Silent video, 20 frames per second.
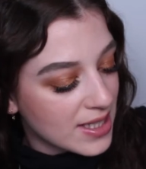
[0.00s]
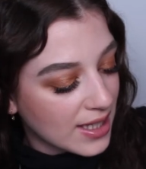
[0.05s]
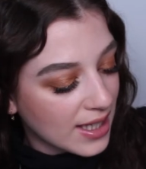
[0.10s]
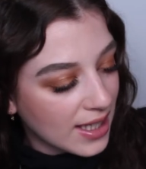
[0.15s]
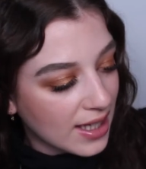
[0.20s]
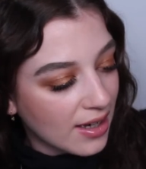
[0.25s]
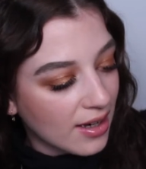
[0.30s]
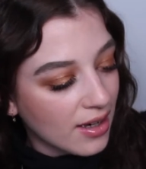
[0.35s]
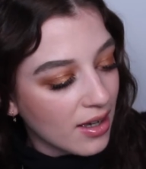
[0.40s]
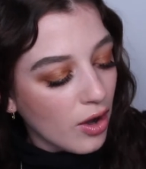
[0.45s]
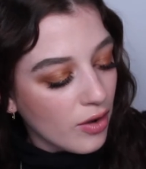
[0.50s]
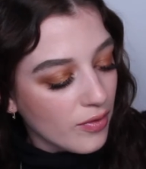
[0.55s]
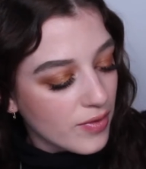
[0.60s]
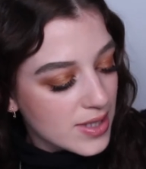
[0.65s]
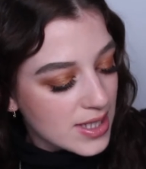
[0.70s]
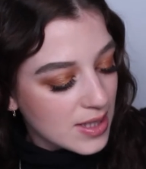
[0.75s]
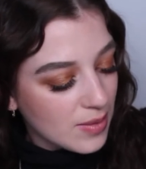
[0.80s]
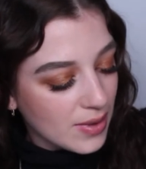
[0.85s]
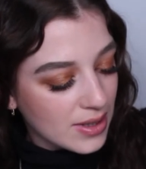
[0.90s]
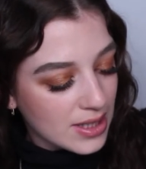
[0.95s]
in here.
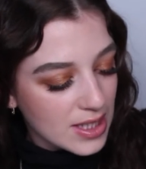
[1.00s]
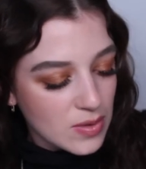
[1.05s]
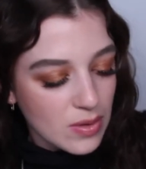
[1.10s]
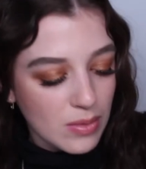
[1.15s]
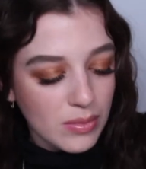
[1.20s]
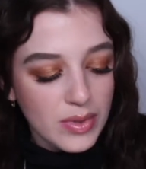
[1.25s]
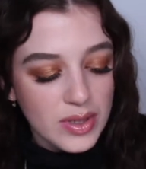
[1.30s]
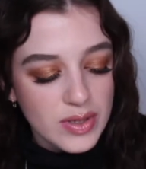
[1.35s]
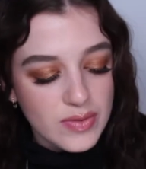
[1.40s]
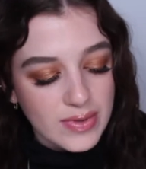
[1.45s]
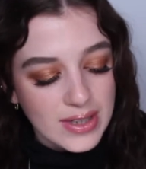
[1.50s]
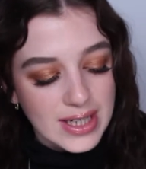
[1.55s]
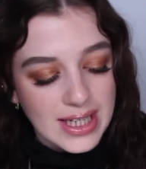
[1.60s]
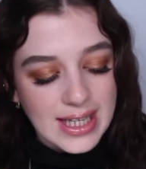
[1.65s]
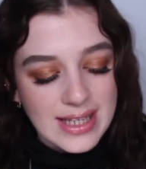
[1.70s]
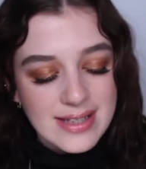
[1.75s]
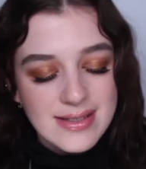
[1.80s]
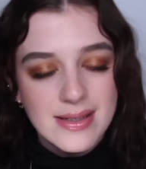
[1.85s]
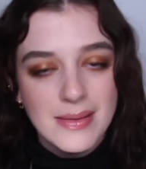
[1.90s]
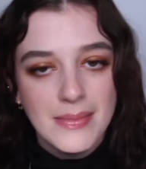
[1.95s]
Obviously when this one was
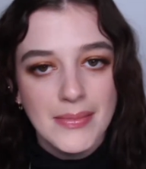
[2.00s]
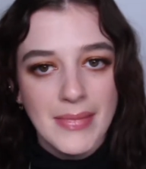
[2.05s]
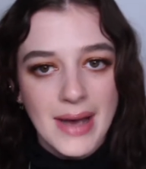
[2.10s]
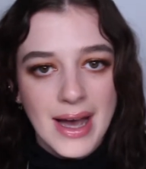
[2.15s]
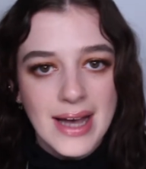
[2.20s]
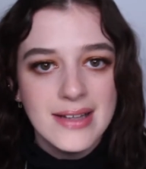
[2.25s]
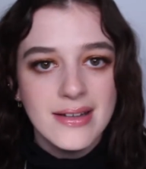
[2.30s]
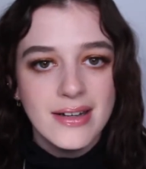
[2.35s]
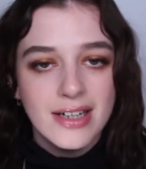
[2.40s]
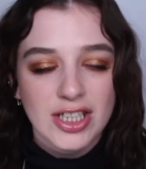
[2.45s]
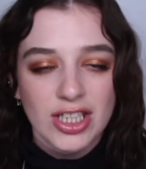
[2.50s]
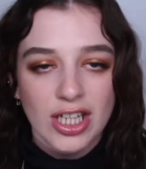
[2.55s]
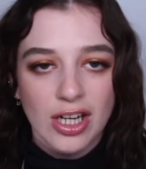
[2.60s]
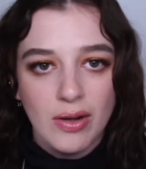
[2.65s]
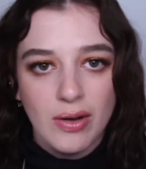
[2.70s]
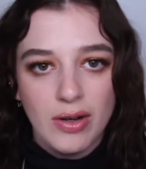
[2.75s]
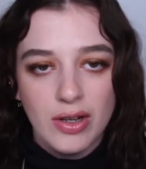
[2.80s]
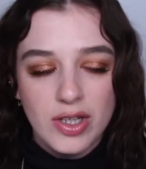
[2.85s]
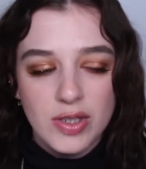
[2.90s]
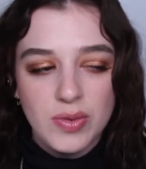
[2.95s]
released, matte
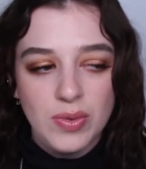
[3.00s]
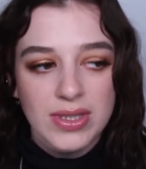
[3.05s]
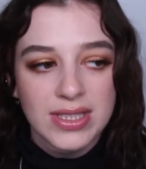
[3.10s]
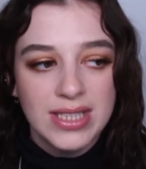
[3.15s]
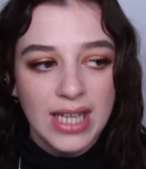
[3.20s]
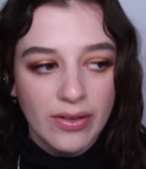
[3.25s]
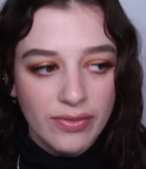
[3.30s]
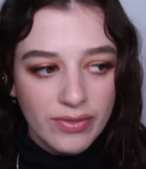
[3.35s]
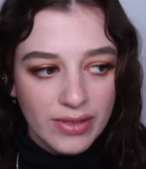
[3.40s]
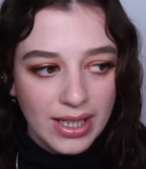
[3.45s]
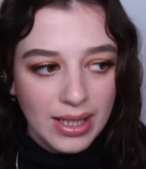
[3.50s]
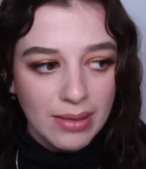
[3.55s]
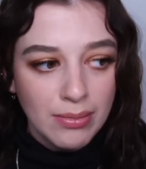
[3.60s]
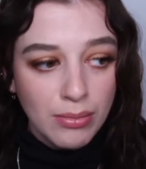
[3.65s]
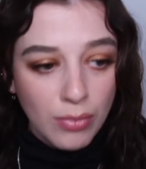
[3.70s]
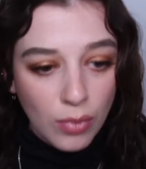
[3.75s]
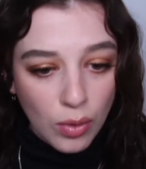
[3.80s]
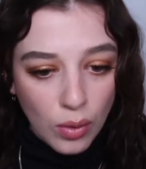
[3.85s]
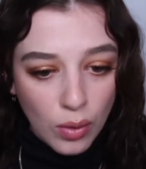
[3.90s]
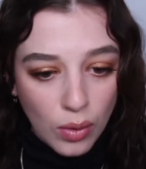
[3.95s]
eyeshadow looks were definitely
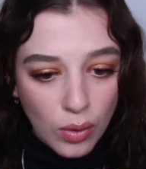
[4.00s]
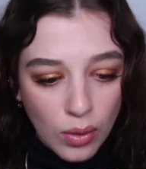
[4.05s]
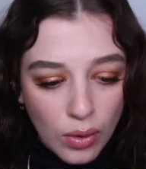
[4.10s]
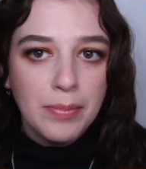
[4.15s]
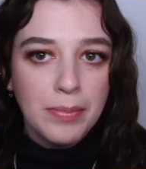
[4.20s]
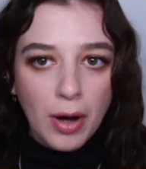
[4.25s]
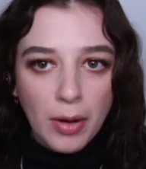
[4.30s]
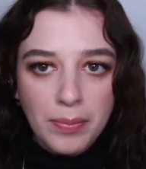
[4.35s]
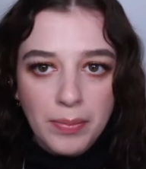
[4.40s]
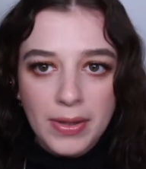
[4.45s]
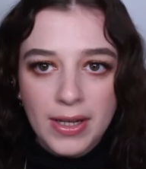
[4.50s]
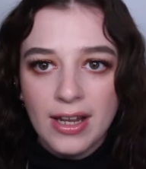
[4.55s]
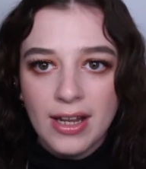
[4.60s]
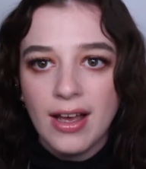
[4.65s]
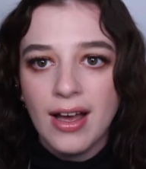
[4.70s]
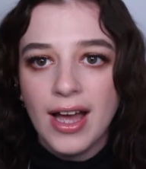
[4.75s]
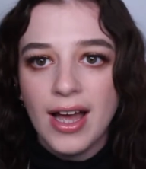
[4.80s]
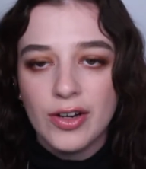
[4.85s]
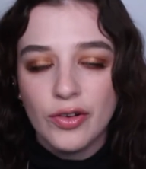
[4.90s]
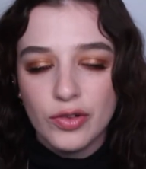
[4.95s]
more
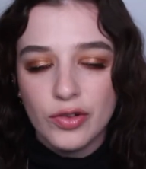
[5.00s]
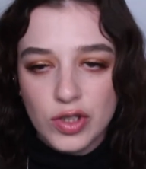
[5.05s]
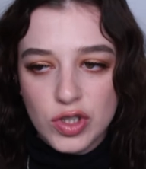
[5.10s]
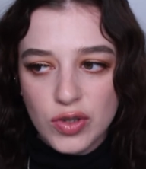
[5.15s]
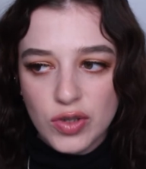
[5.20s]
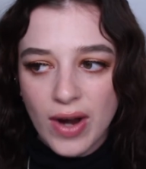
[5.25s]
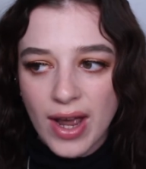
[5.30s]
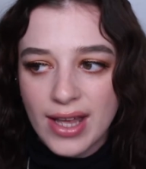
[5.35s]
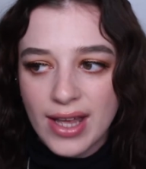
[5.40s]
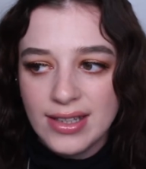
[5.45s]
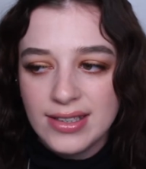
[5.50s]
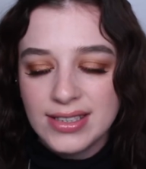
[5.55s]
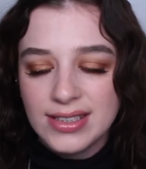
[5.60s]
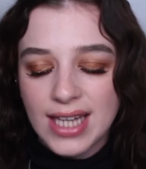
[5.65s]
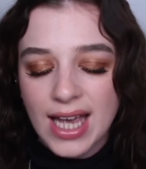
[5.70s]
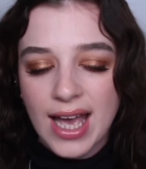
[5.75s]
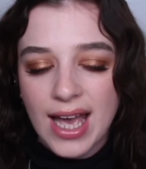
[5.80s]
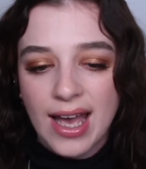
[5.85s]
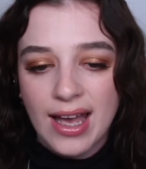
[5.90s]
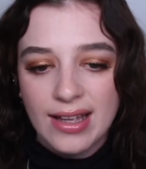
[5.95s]
popular and on
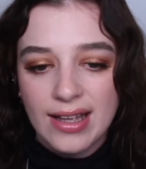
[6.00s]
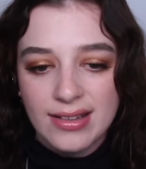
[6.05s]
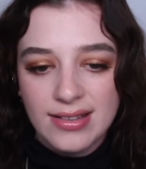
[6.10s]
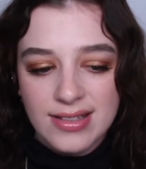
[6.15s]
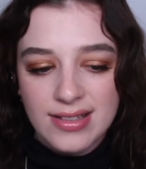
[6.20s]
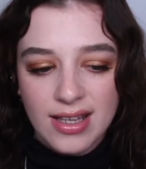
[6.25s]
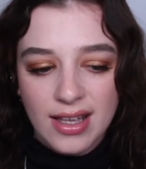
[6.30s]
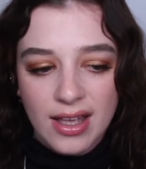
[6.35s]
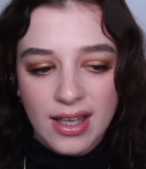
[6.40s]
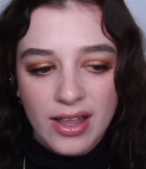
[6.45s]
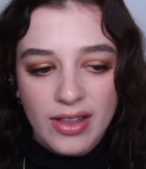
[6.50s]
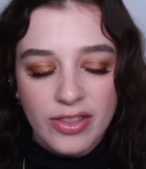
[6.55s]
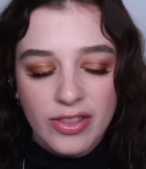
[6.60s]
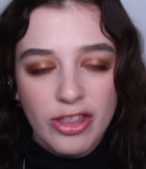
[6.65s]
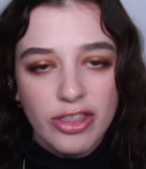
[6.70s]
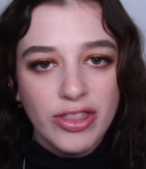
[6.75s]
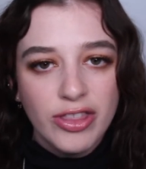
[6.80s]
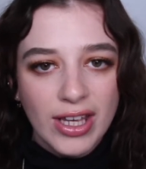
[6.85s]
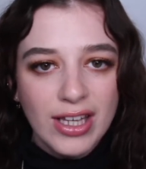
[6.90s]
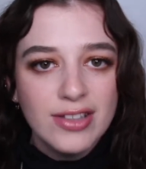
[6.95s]
trend and the
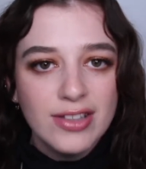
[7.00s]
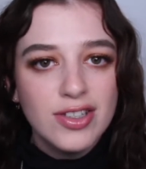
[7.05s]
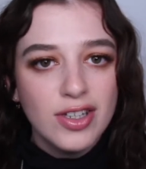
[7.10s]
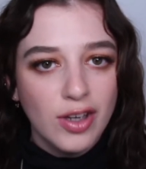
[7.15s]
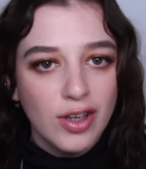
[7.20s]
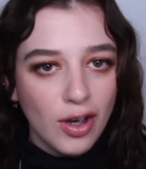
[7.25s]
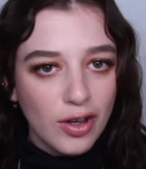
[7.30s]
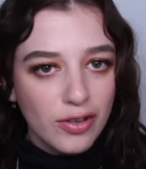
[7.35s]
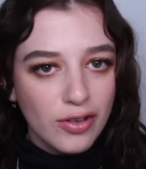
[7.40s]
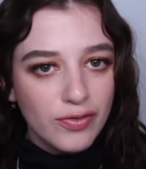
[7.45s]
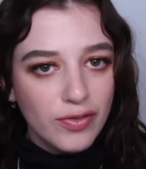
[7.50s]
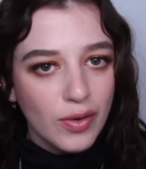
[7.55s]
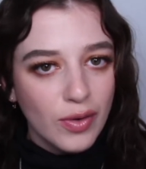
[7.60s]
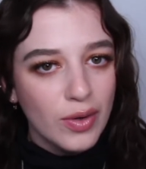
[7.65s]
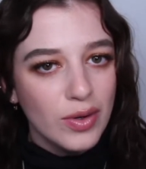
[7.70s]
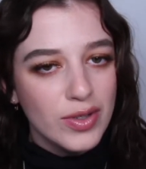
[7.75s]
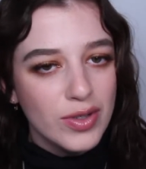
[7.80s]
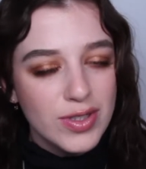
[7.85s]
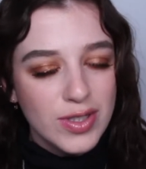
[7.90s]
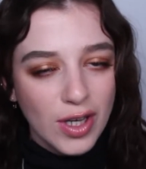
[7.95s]
thing to go
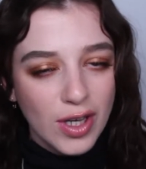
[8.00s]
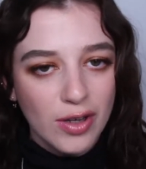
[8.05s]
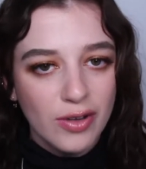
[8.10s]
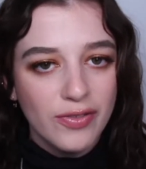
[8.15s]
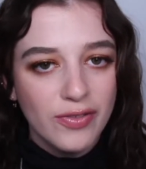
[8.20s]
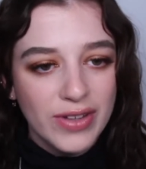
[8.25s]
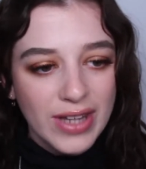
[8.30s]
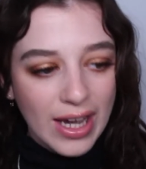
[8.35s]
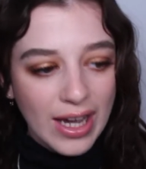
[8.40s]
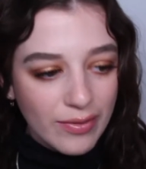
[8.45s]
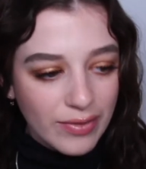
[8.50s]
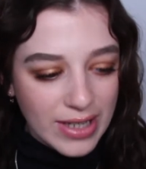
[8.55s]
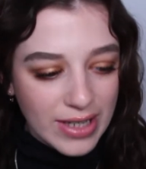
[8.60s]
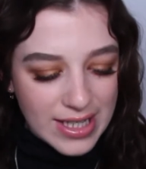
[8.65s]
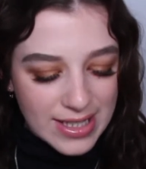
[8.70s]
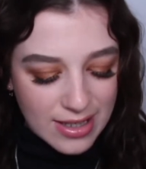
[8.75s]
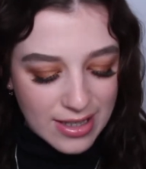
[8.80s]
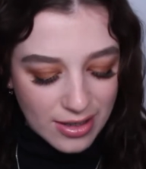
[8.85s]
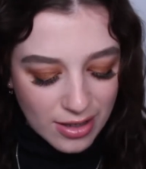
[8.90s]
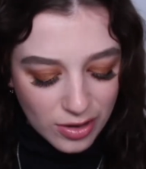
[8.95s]
for so for that
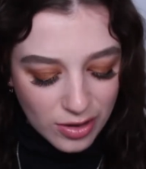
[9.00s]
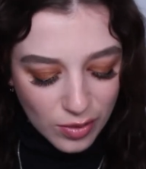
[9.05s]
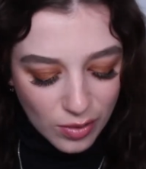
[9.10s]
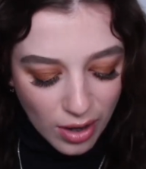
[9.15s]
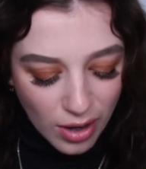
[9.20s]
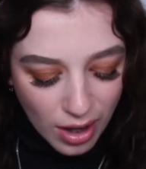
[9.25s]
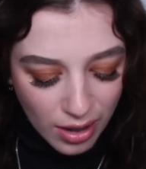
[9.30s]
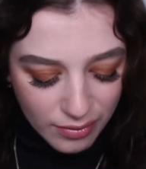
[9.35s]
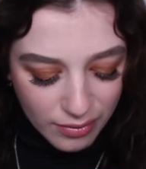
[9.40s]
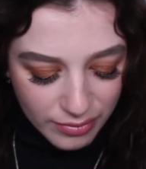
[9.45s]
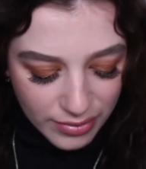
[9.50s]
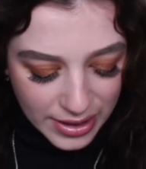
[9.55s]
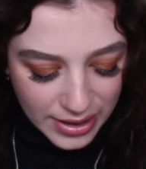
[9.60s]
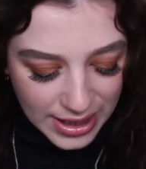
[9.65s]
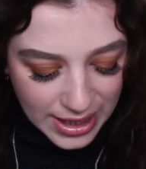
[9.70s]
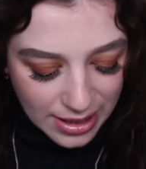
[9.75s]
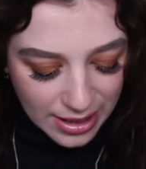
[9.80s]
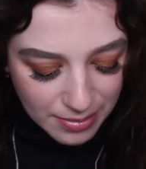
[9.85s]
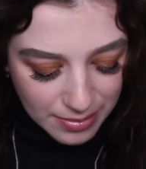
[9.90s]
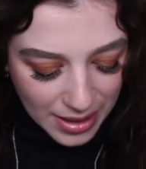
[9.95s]
reason you can't
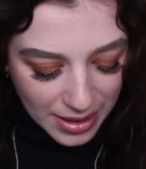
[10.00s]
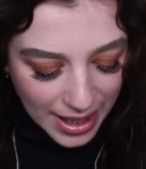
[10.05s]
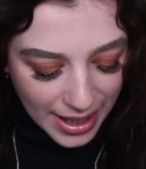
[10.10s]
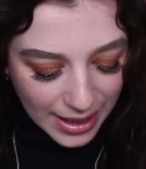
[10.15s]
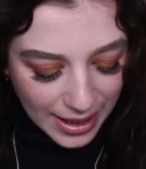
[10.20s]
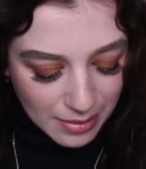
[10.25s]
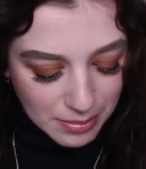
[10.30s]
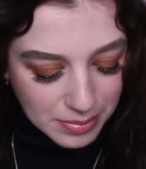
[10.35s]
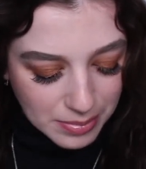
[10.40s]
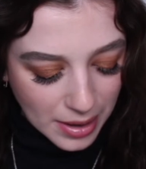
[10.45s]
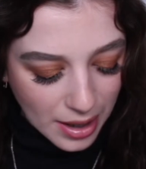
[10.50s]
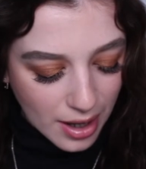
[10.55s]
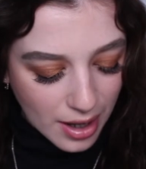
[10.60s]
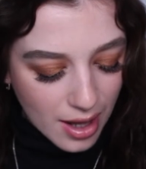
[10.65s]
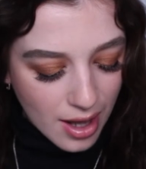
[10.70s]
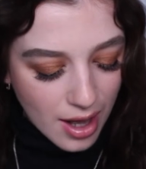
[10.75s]
really complain but